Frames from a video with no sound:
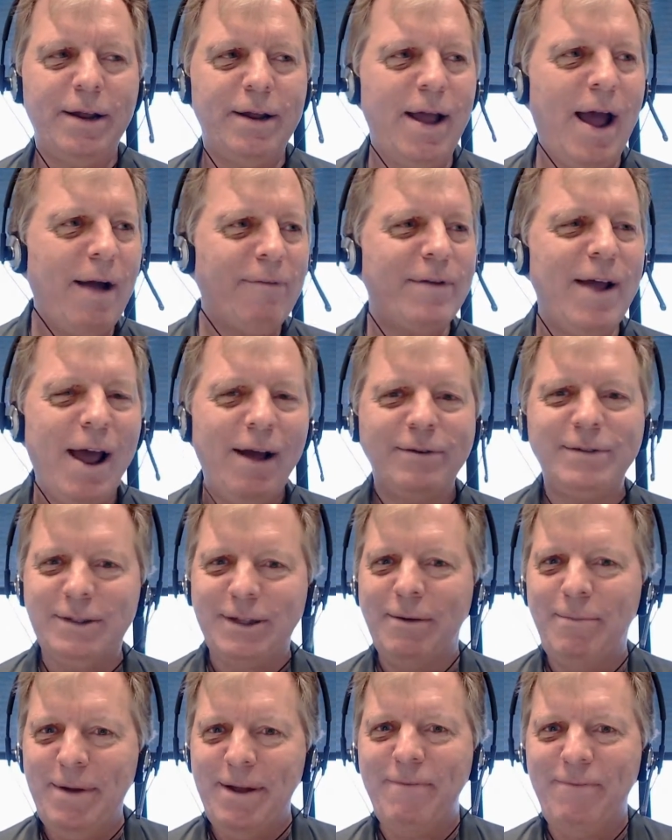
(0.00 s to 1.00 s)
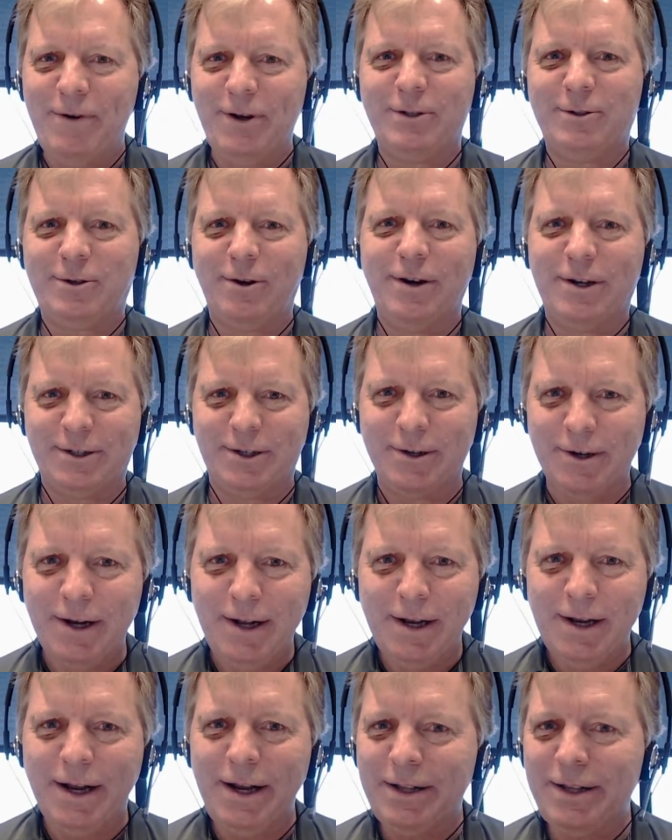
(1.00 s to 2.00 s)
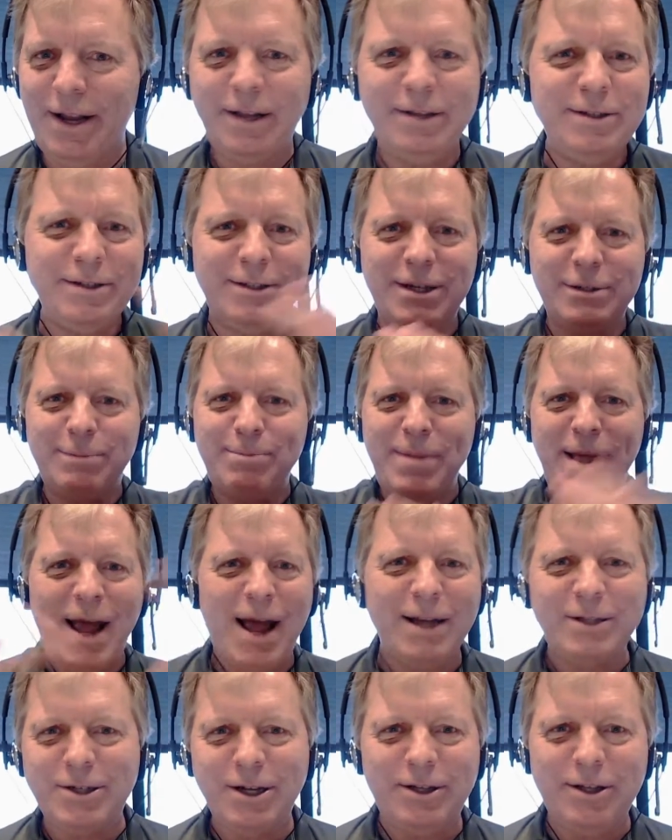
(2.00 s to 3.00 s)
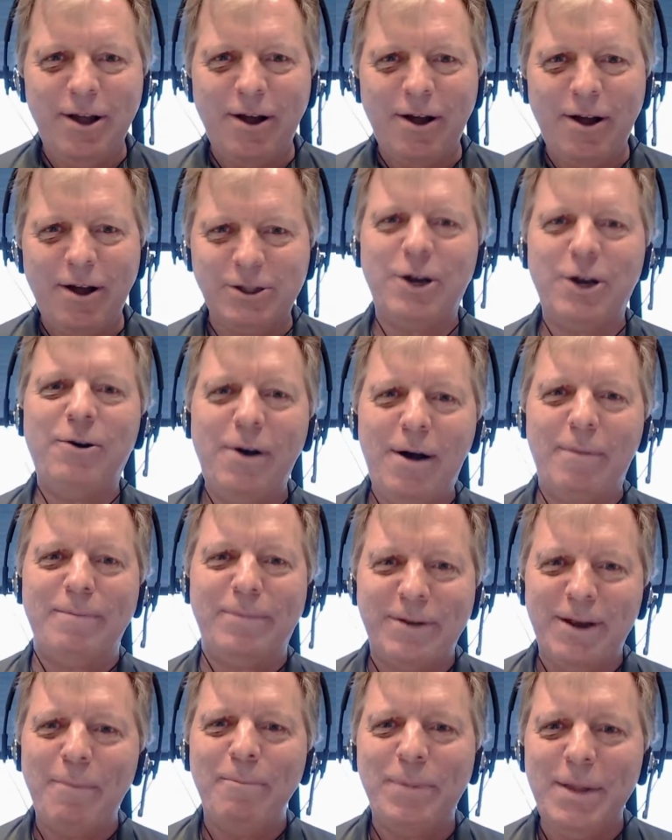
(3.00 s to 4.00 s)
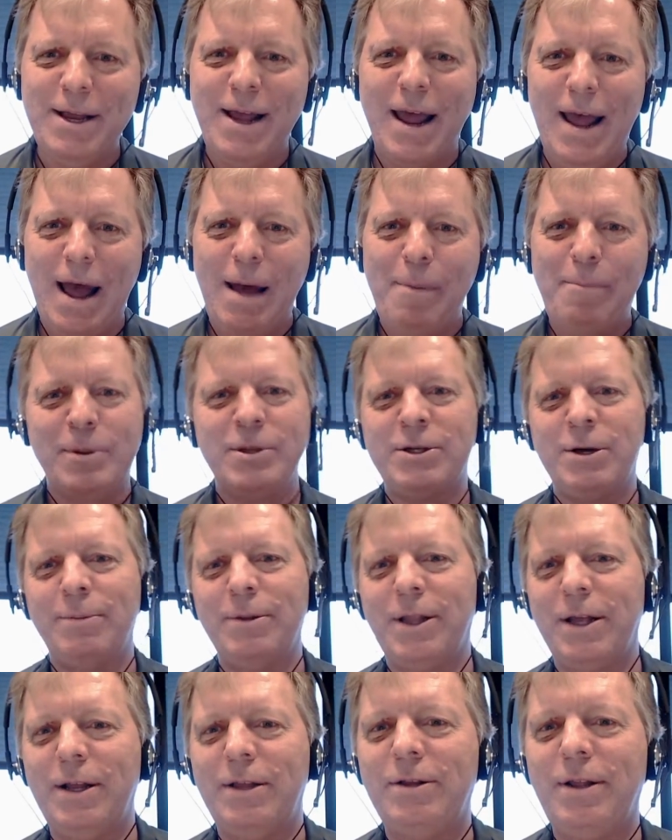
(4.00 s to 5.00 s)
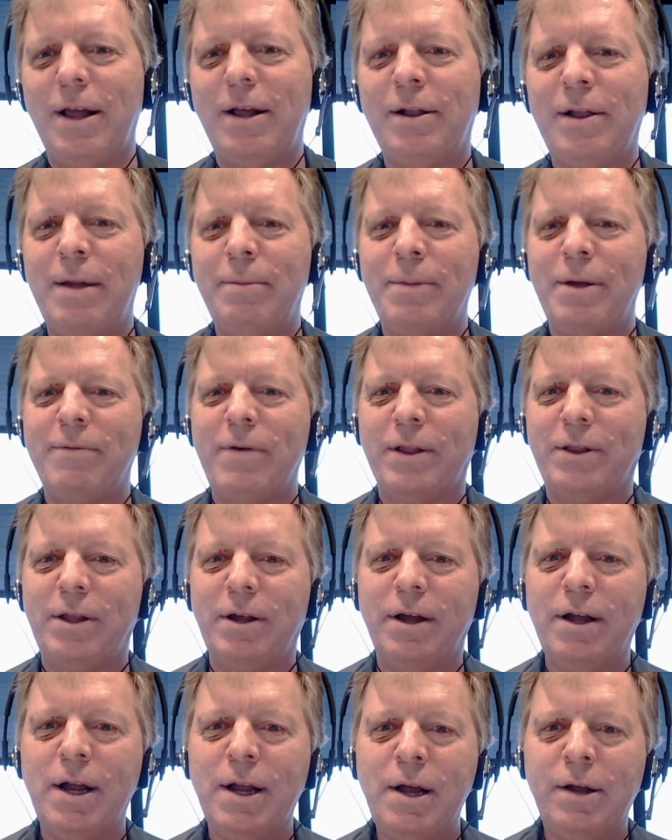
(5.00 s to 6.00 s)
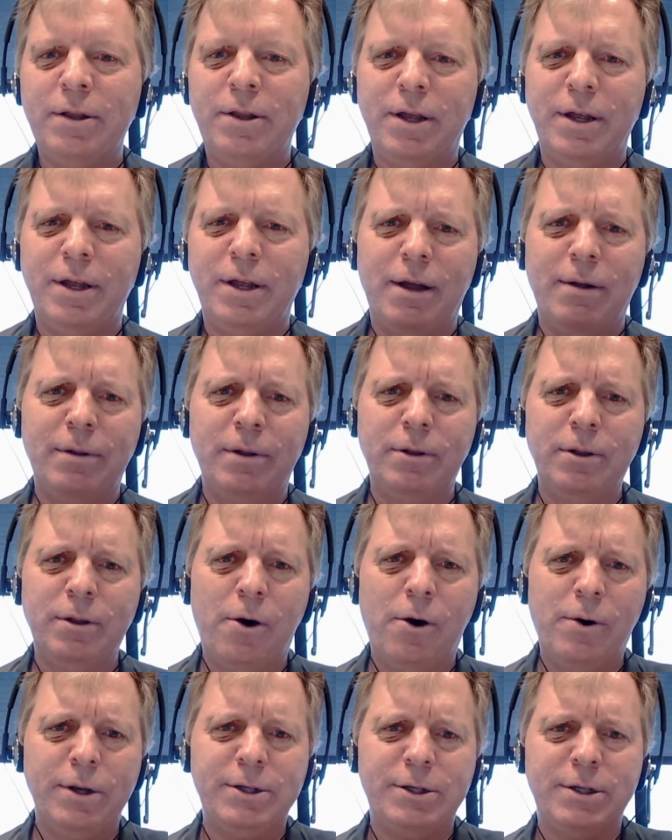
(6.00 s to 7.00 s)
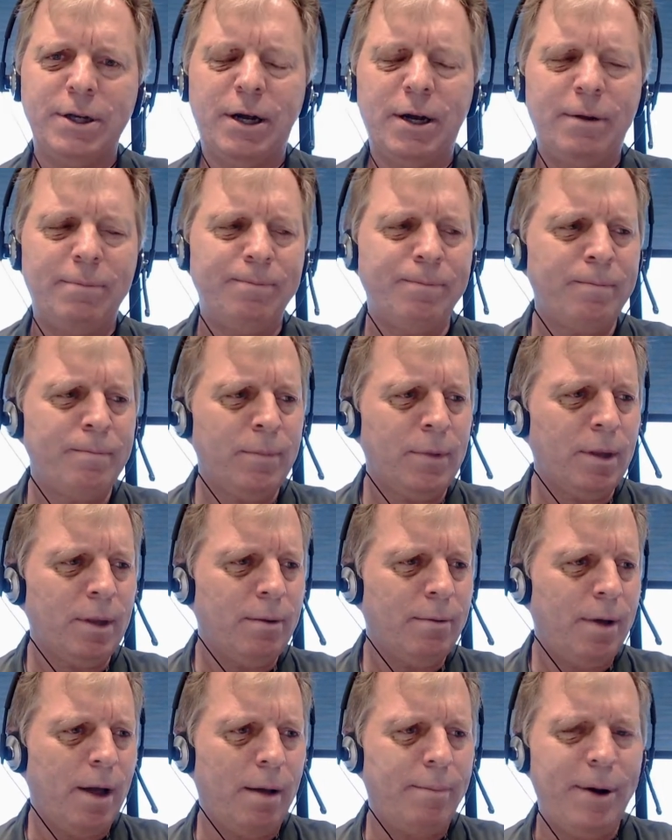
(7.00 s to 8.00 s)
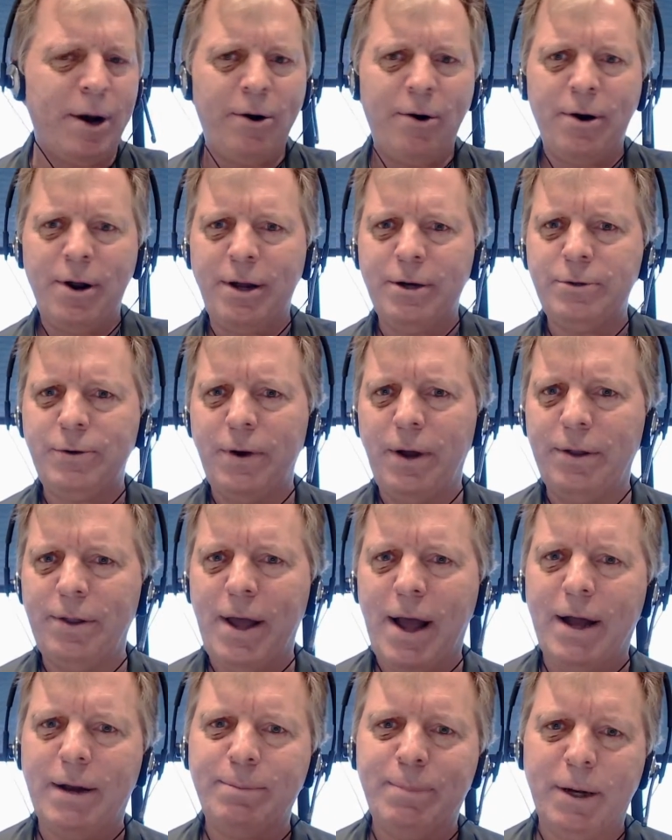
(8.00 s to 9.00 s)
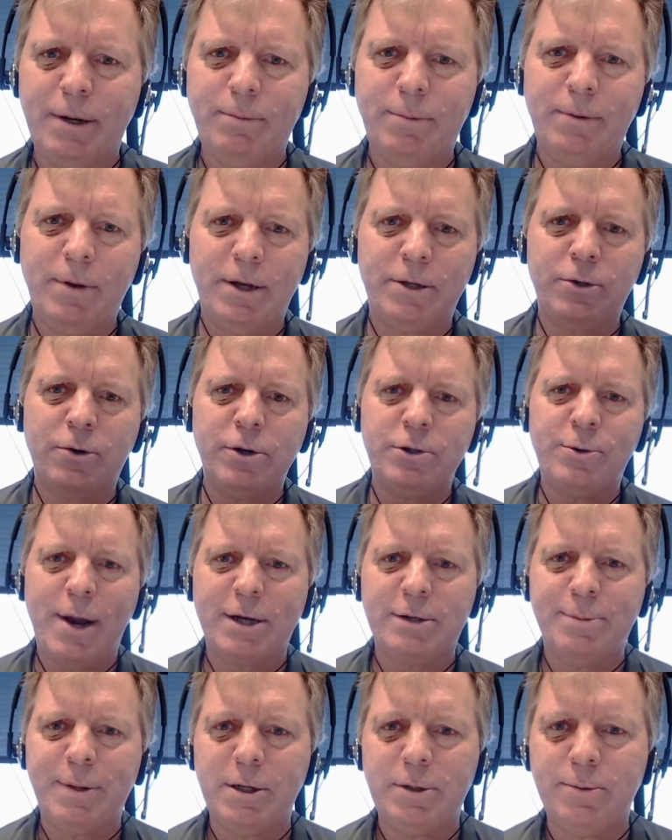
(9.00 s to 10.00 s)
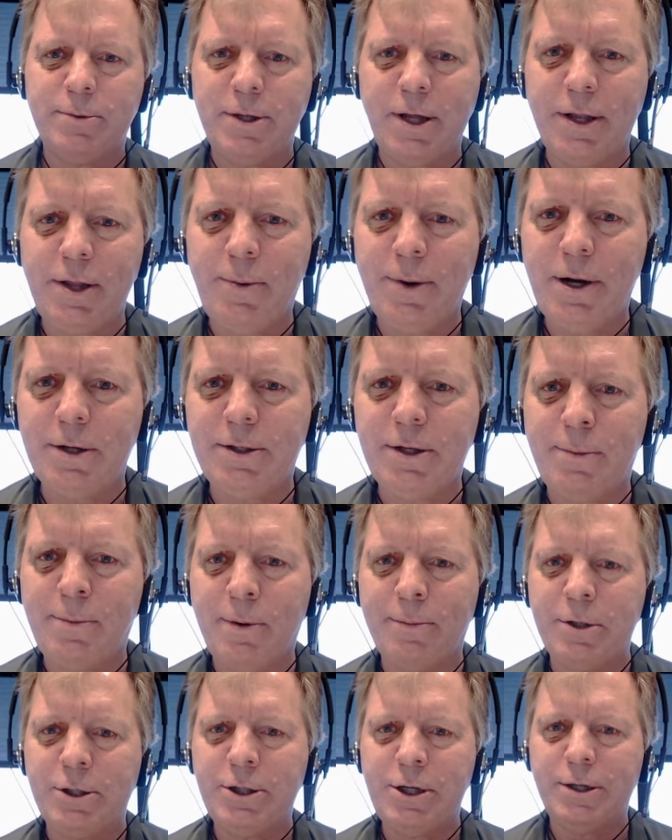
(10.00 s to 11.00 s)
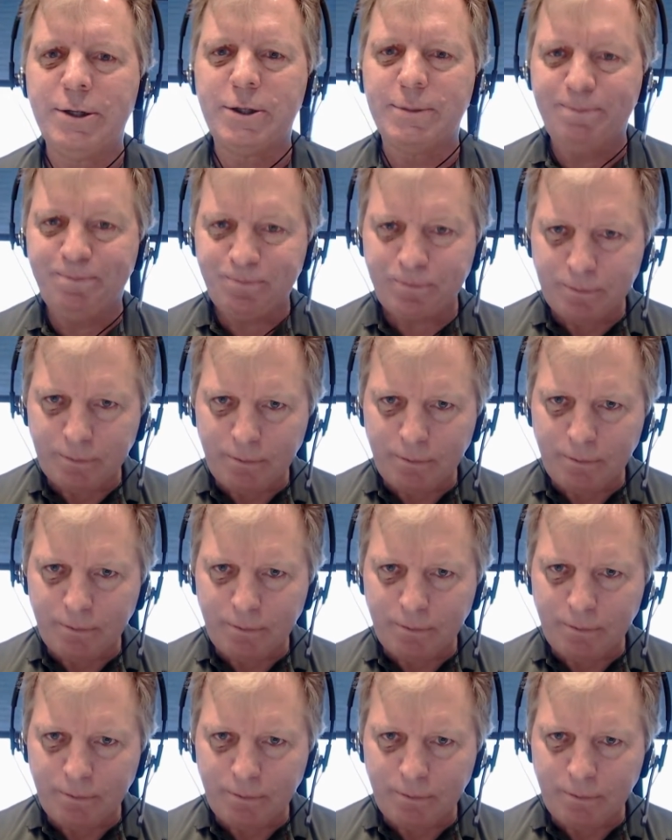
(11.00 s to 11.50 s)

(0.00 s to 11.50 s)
You have to have some infrastructure. It doesn't just magically all show up. Something happens there, but they, they claim they get the, the uh, lowest uh, uh, barrier to entry on that. But that's Quiz Rackspace, which said they want to sell more machines.